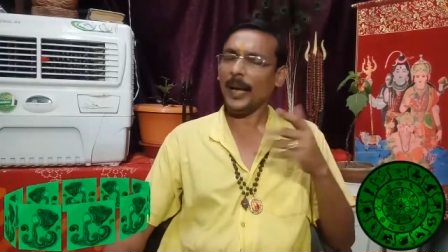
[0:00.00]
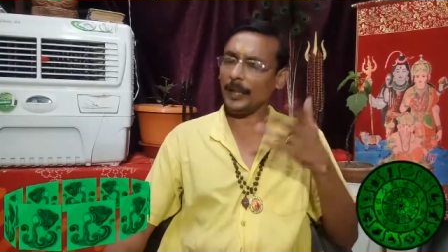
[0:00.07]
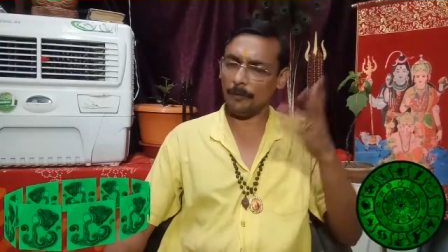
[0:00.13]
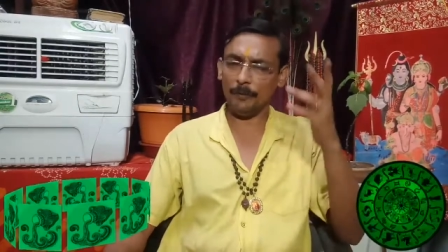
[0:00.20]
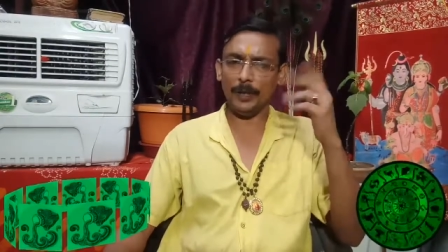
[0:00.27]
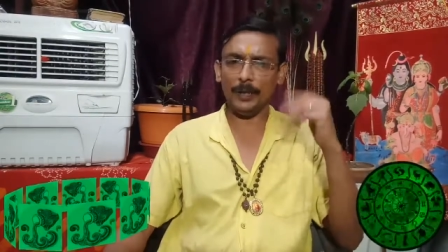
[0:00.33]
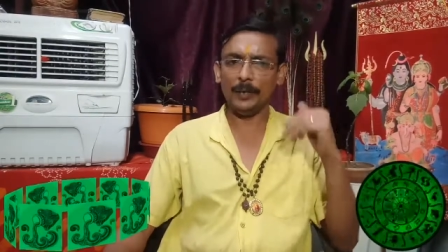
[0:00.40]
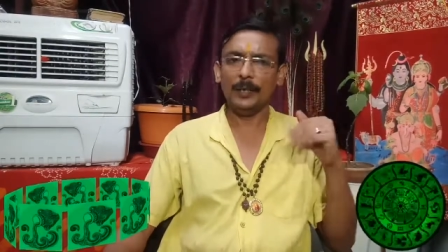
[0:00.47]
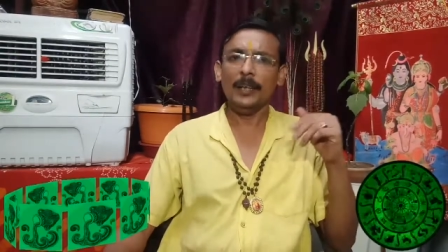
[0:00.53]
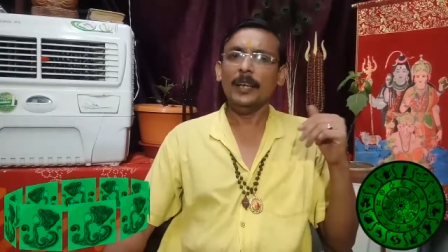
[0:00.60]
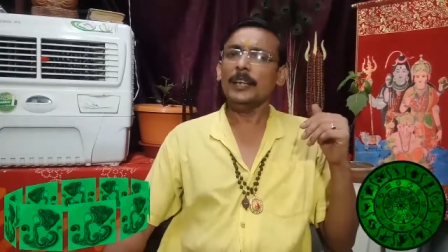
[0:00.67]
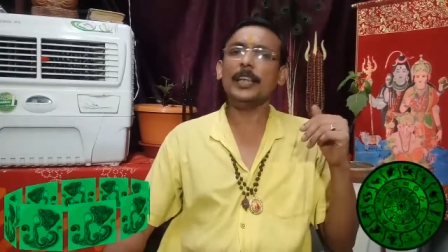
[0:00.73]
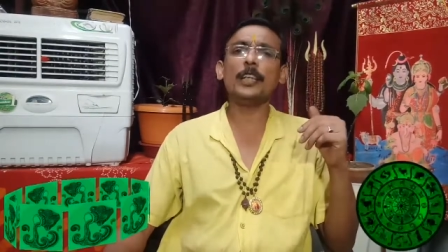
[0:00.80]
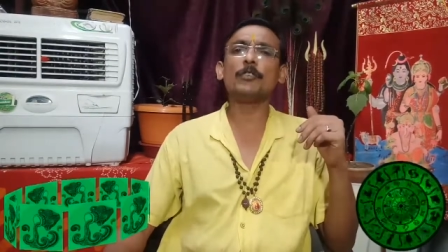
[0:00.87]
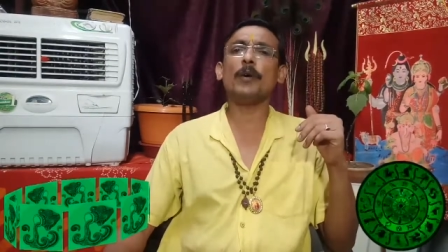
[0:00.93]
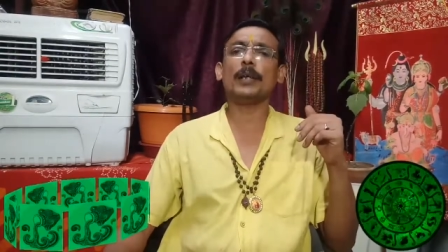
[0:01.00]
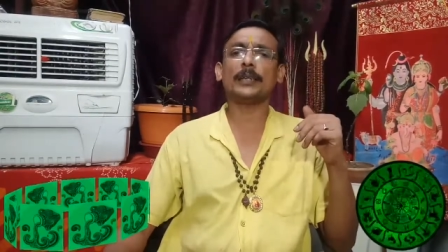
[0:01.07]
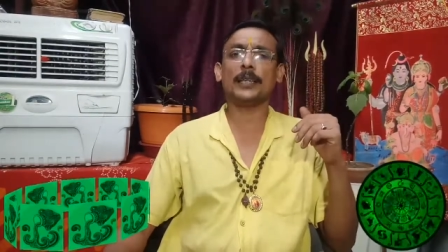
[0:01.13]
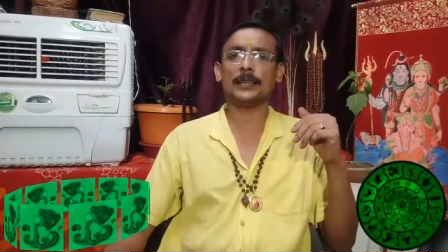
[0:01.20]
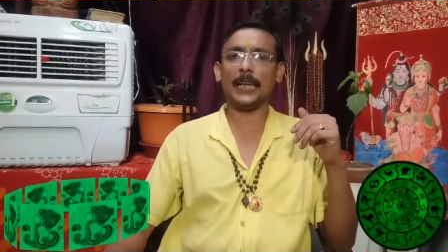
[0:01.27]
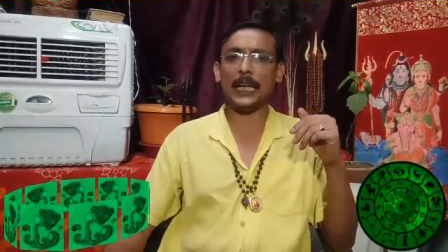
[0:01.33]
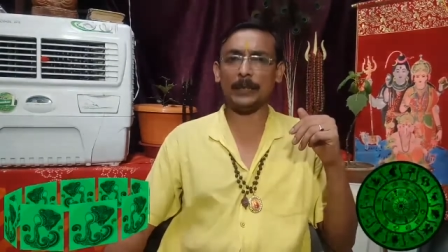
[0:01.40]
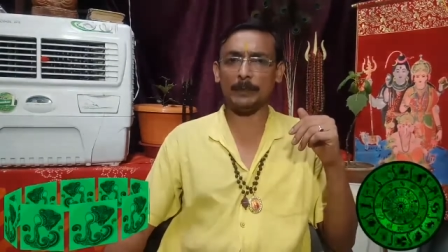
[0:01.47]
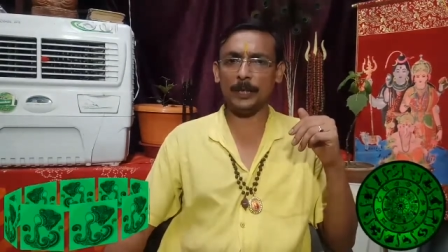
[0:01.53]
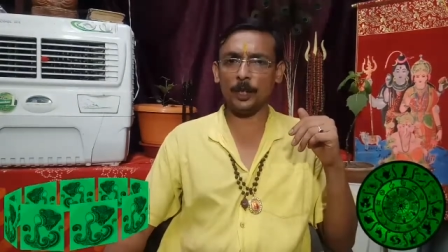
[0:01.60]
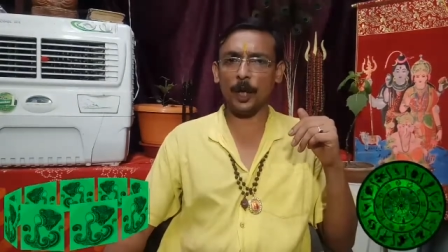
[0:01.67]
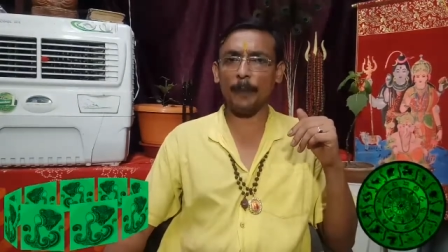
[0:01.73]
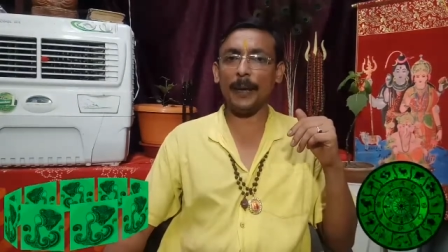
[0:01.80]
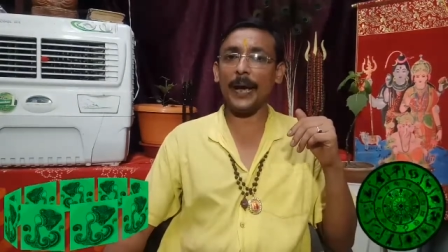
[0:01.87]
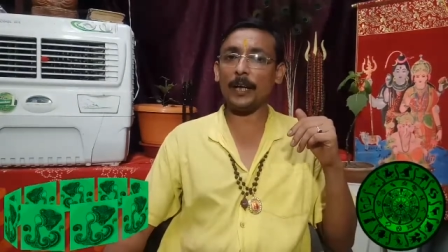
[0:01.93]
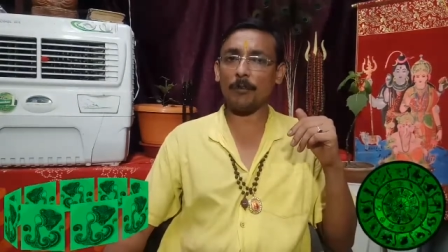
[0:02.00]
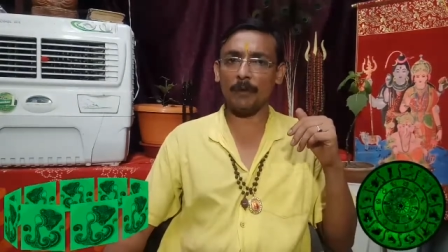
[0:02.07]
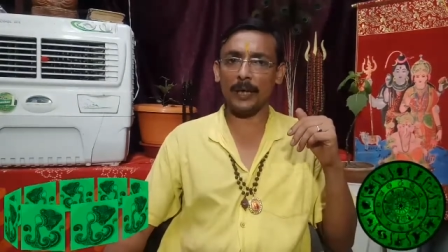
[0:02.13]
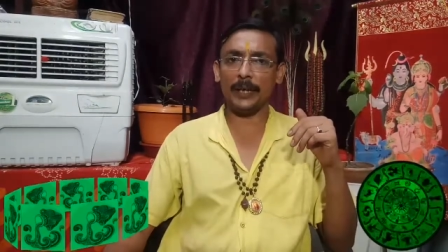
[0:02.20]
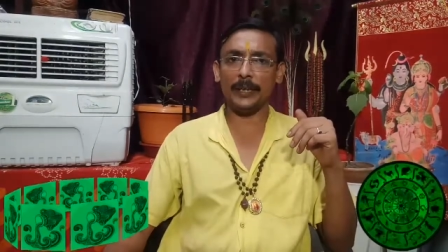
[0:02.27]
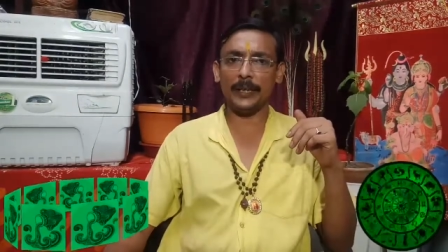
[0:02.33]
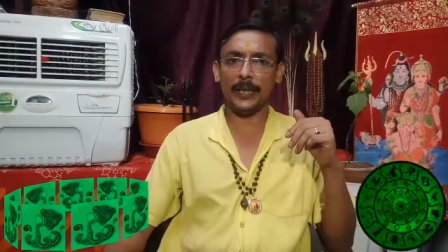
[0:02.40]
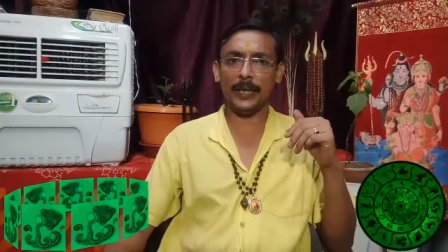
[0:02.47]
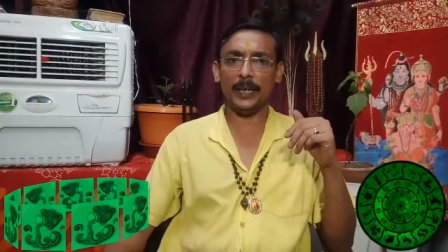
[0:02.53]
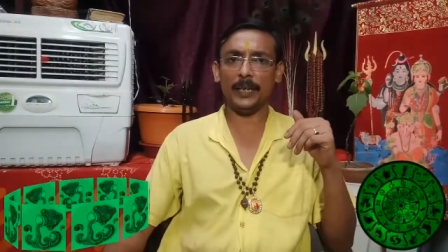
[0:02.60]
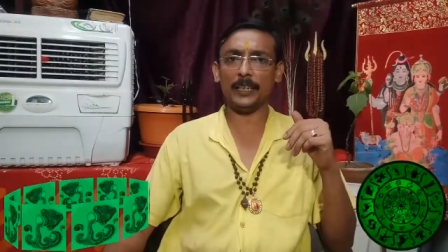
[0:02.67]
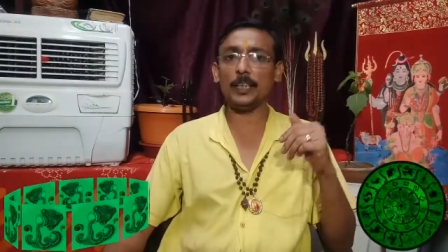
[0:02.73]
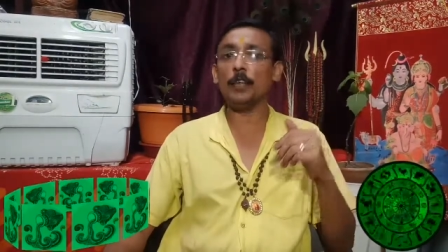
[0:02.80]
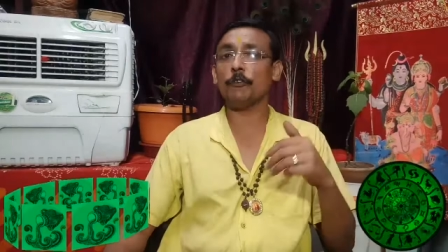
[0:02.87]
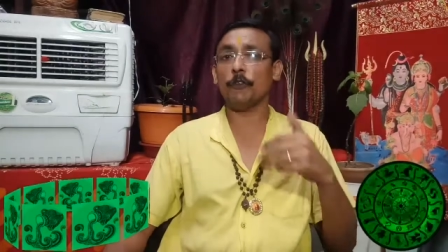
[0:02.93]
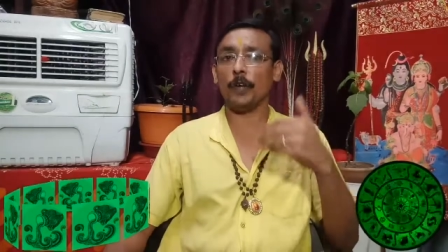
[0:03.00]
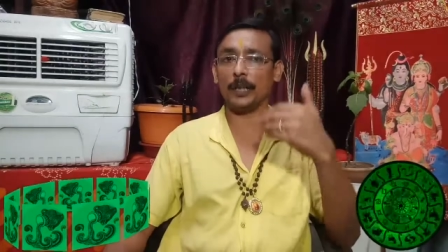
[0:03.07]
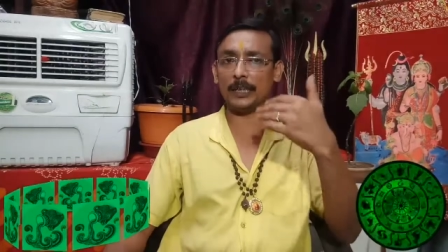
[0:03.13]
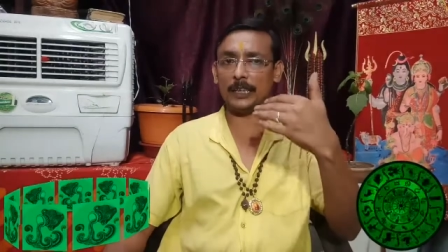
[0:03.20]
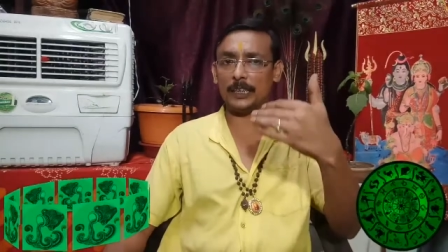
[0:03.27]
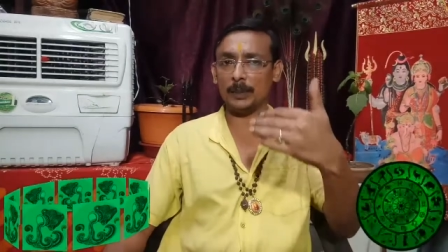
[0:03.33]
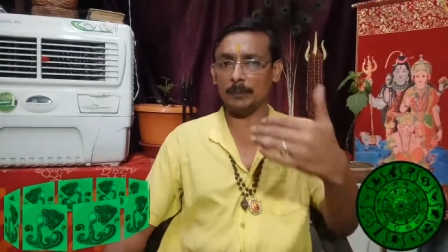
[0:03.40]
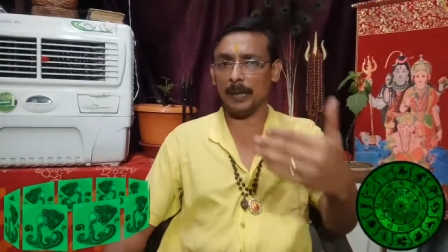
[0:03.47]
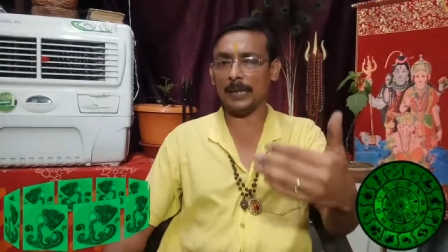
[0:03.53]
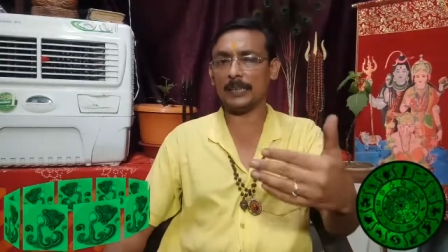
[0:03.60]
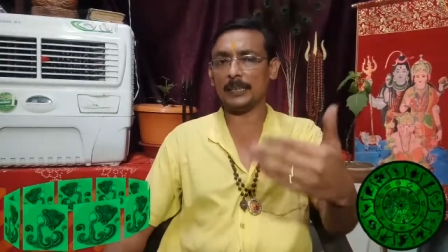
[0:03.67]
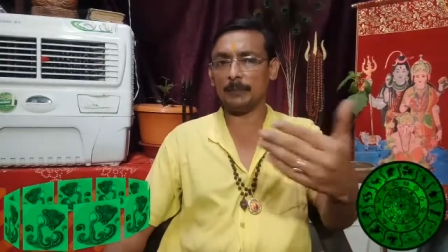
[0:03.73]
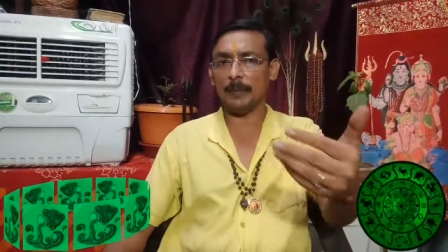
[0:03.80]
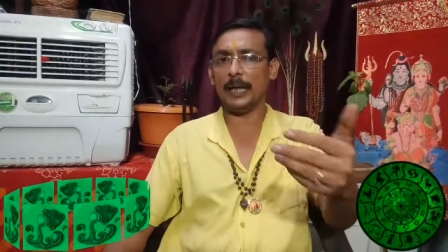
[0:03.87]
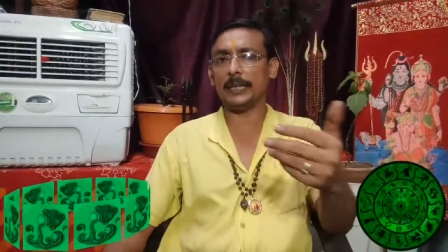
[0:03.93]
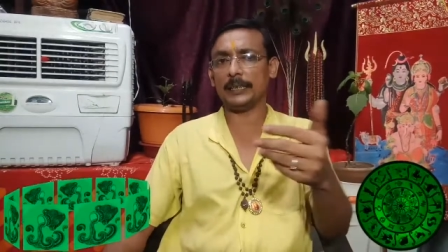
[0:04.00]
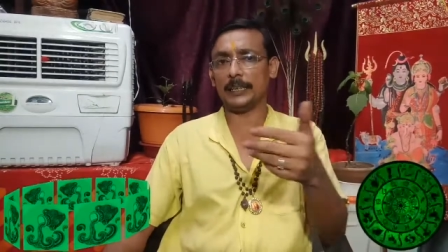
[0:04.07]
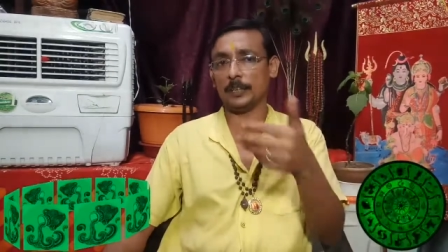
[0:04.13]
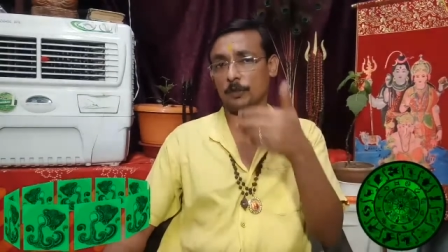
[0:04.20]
Anyway, this was the judgment of Aquarius for this month's match,